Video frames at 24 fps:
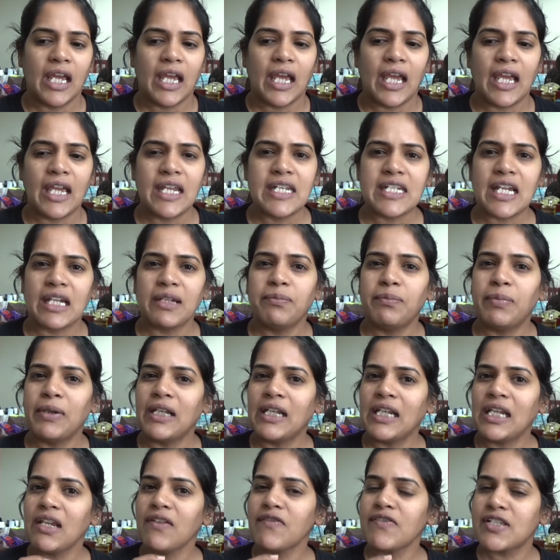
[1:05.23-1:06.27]
And I
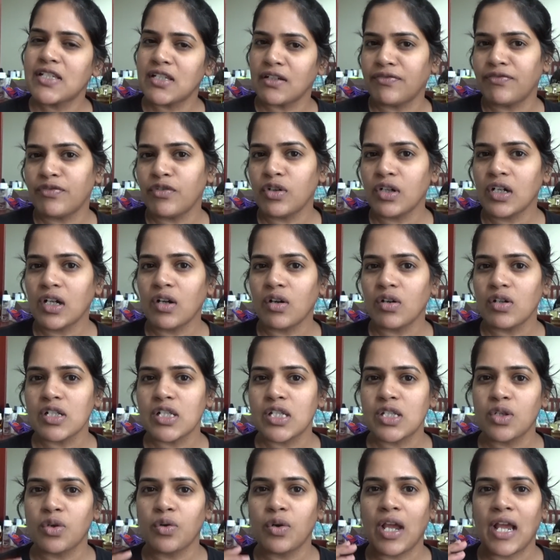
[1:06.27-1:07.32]
believe Sephora
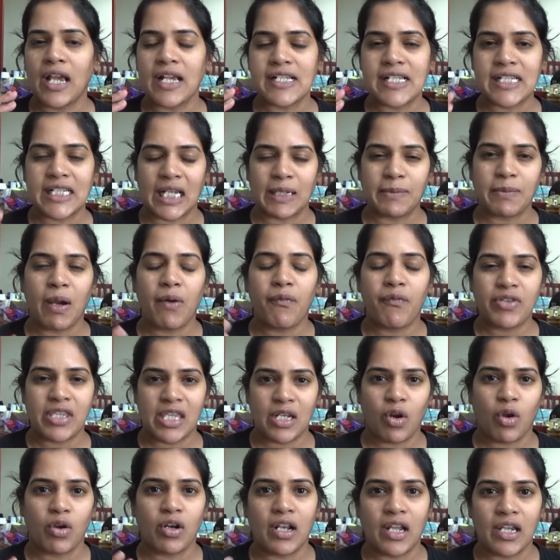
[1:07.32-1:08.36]
also has come up with
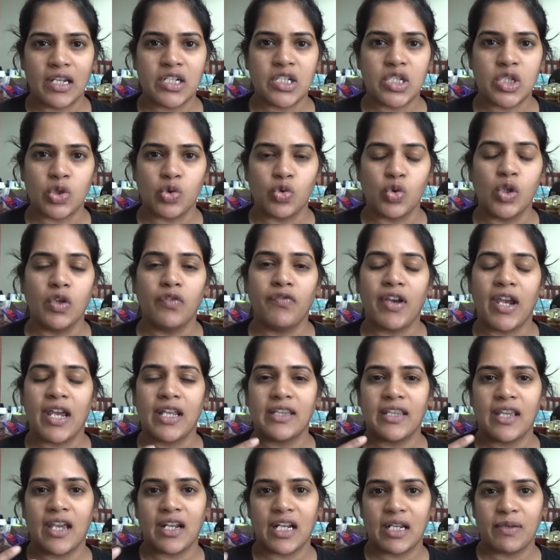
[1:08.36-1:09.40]
an online tool where
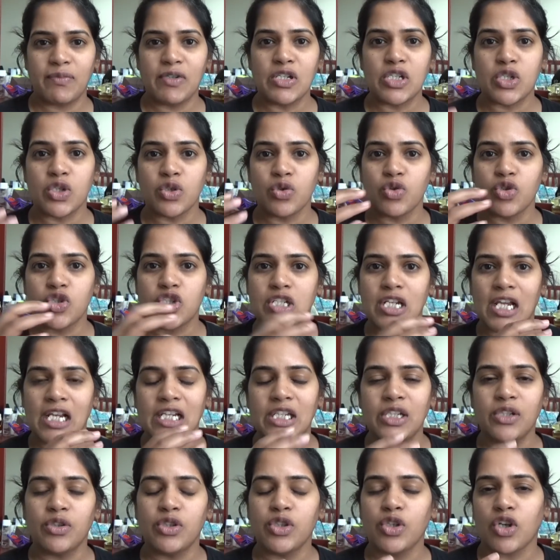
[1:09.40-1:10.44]
they are able to tell
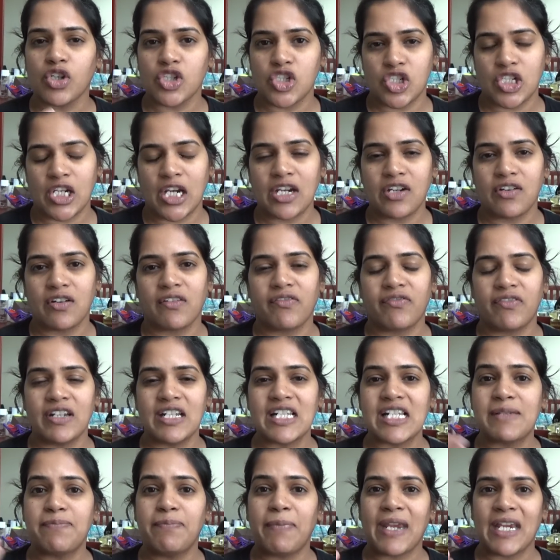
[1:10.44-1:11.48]
you your shade
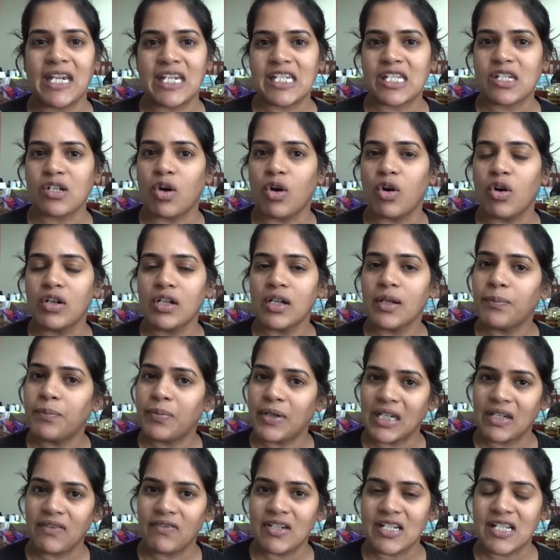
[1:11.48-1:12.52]
reference based on a
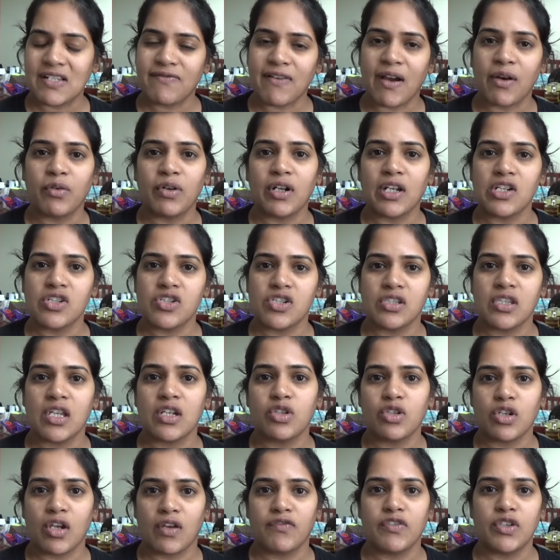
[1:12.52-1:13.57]
previous foundation
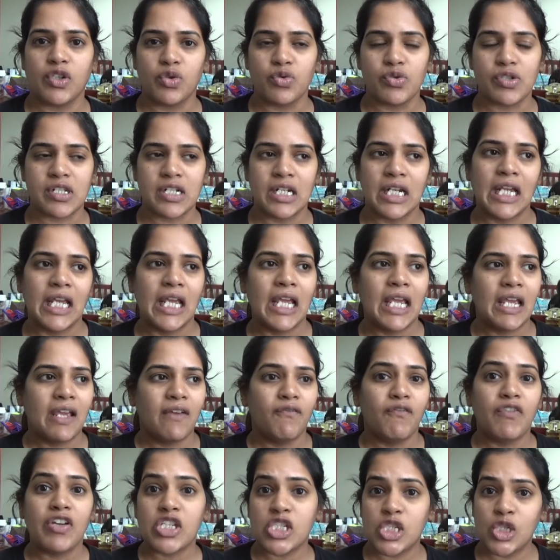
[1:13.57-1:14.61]
that you have used,
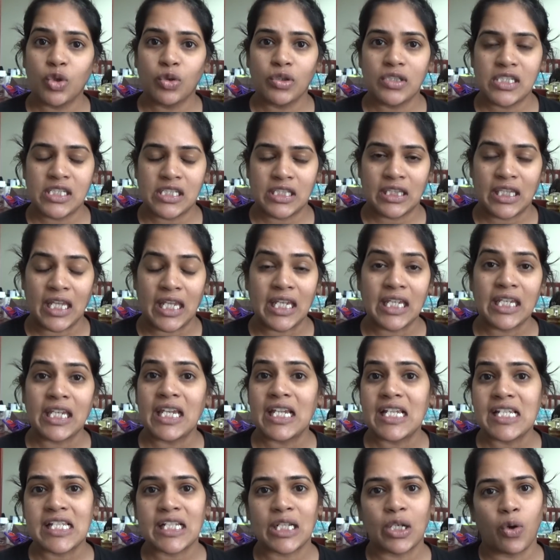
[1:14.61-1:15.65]
which you think
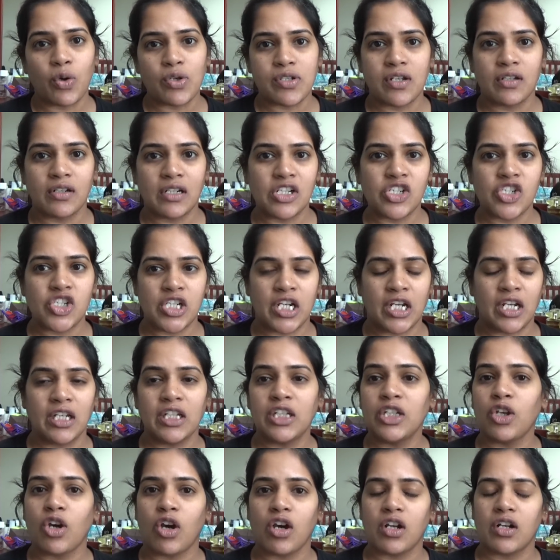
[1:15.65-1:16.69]
is closer
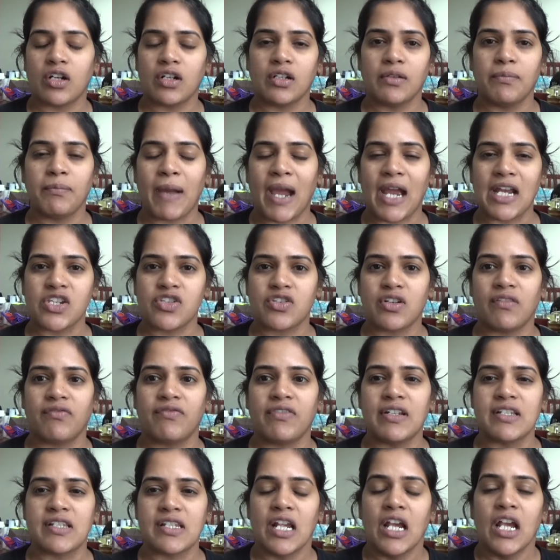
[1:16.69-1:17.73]
in your match
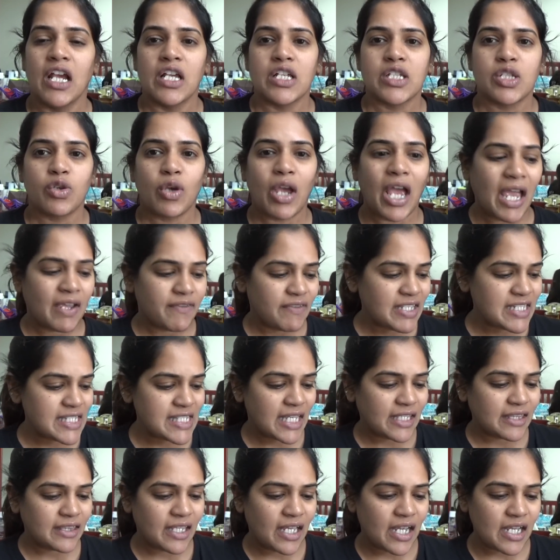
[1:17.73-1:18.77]
reference. So having
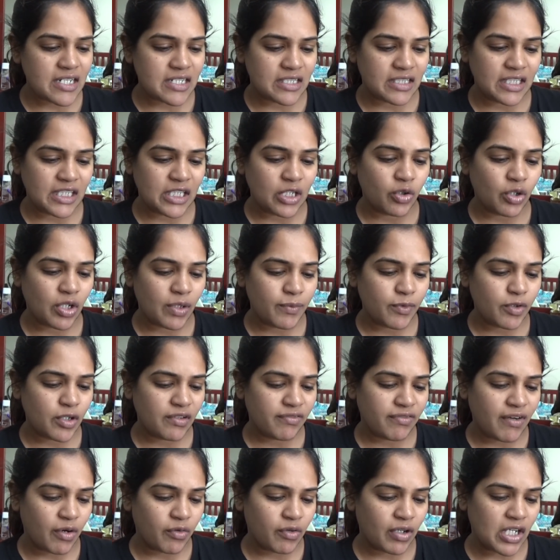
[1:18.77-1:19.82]
said that, the Huda
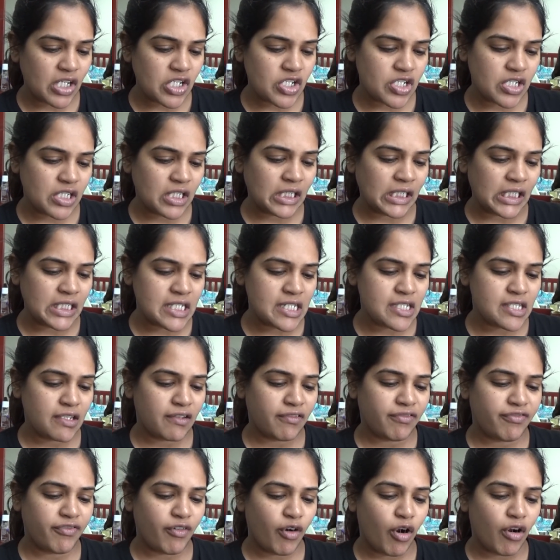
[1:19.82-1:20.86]
Beauty foundation, this is
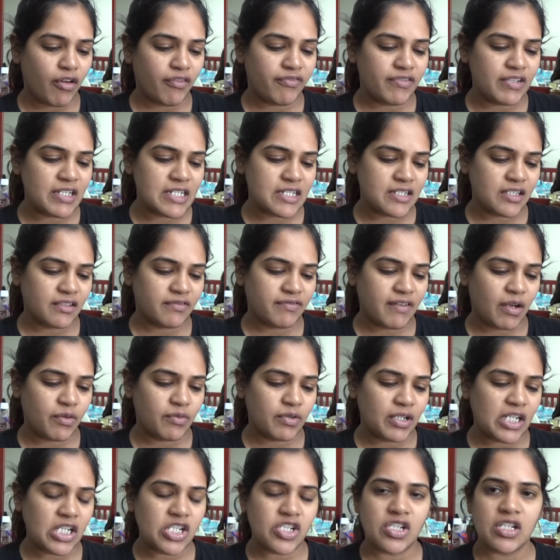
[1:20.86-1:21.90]
the FAUXFILTER
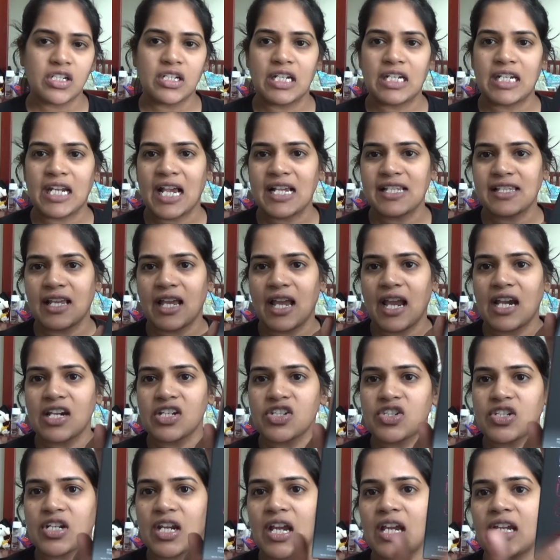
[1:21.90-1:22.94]
foundation. It has a
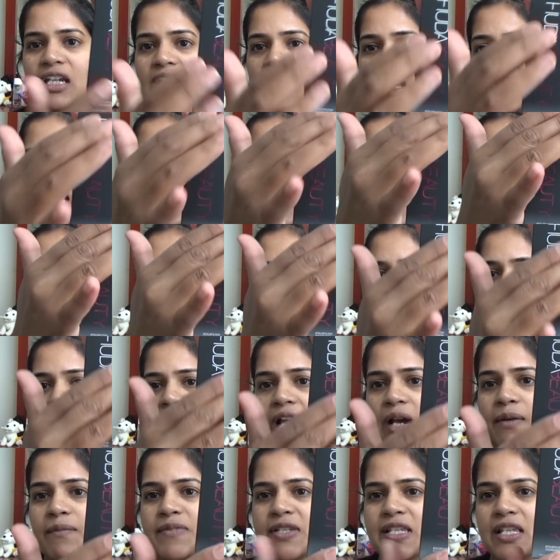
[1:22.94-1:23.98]
hashtag and it
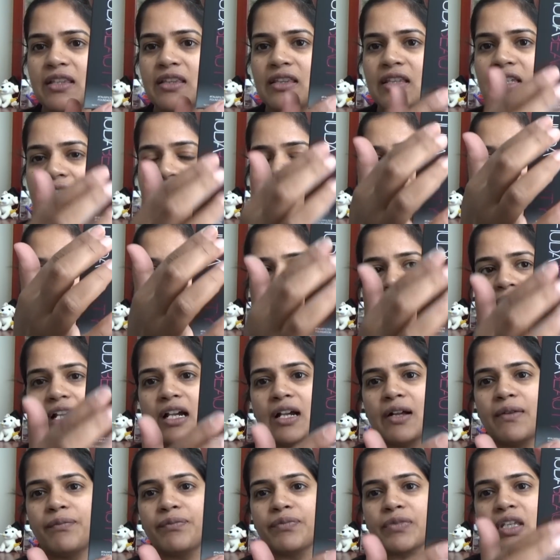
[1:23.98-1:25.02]
comes in this
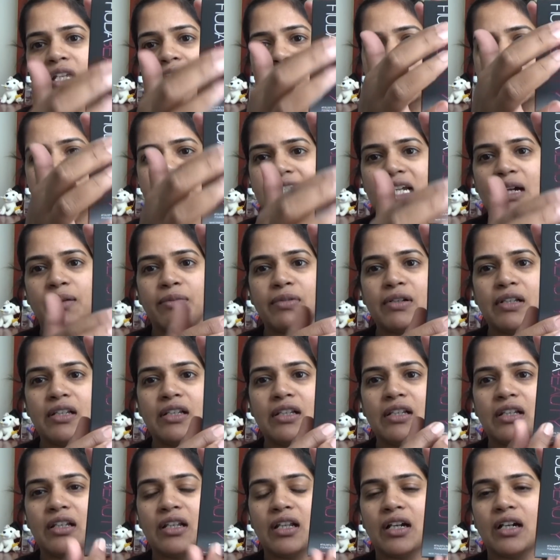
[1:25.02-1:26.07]

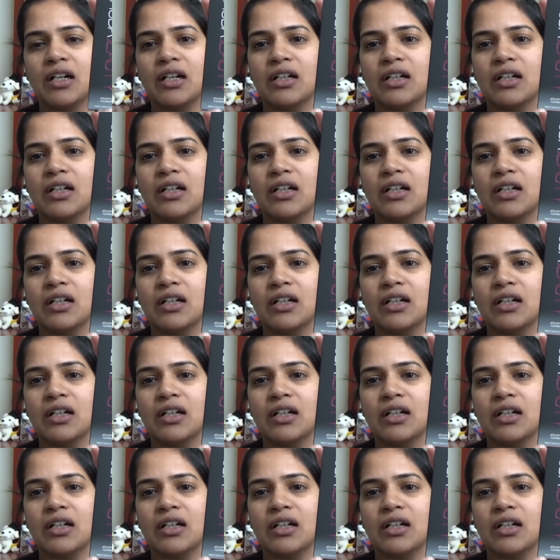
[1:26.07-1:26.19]
double